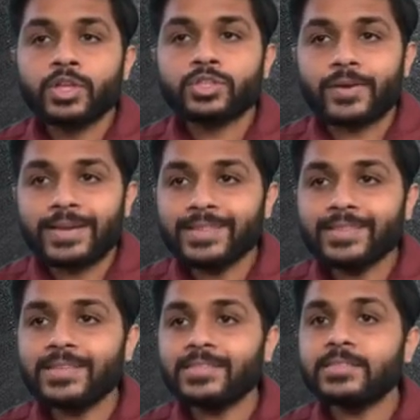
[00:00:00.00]
So
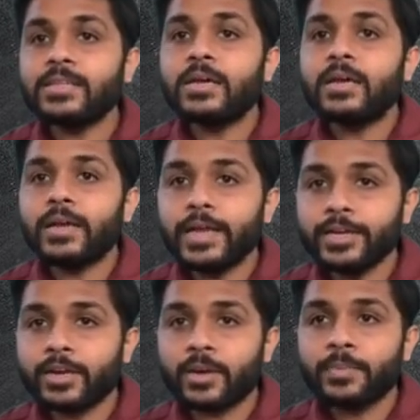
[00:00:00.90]
in this
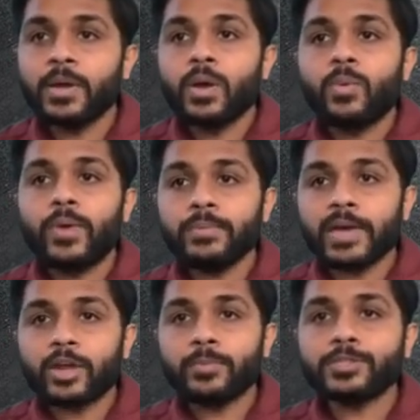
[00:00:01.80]
interrupt, when
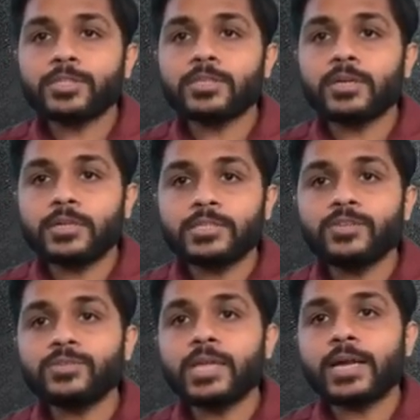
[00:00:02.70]
microprocessor
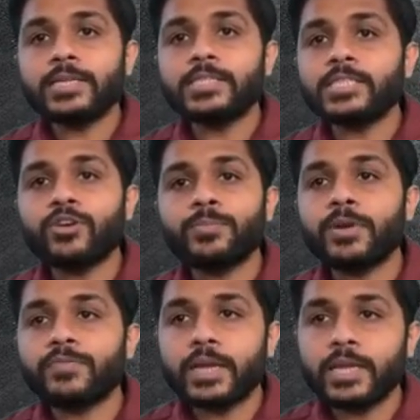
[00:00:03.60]
receives the RST
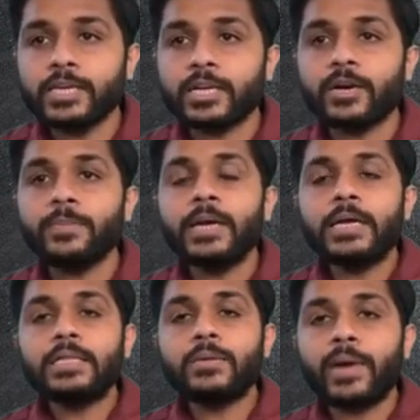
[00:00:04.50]
7.5 interrupt,
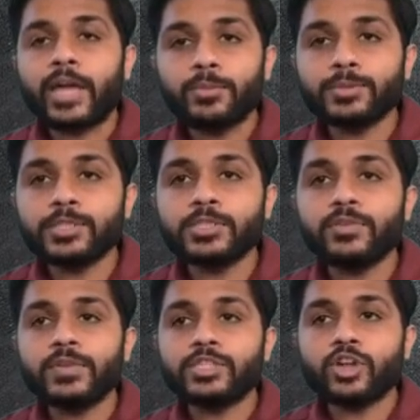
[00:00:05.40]
the
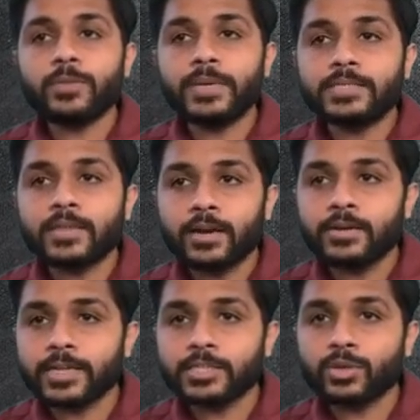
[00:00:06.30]
microprocessor will stop its
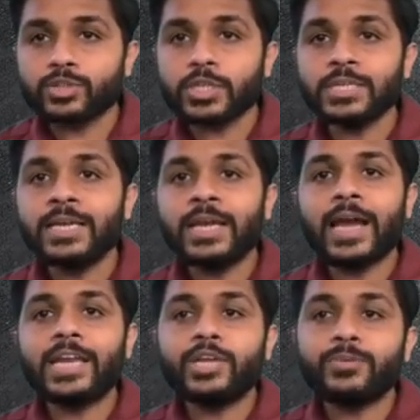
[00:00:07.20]
current execution
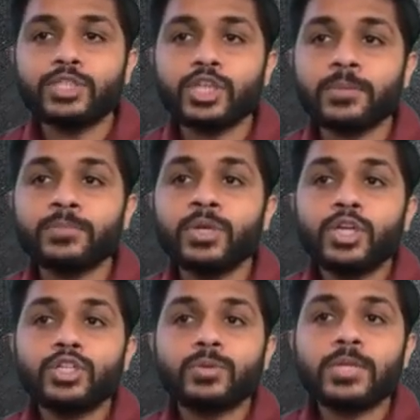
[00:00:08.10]
and it will jump
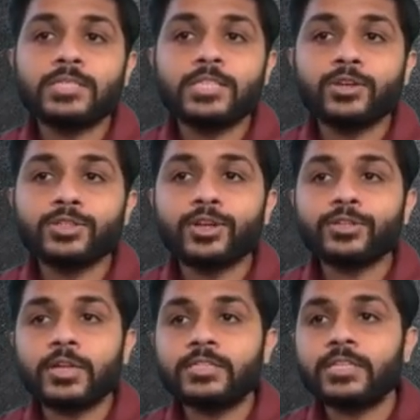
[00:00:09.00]
to the
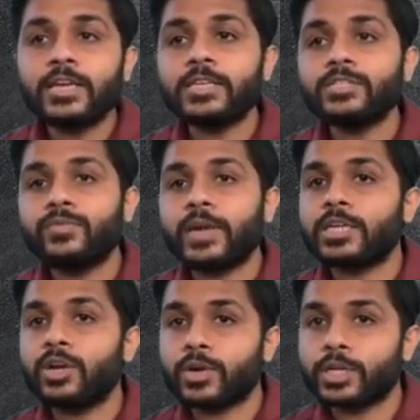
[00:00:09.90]
003CH
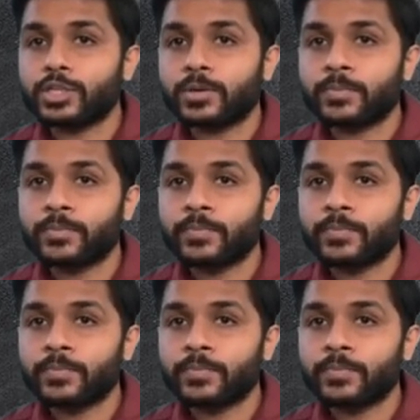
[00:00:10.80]
vector location.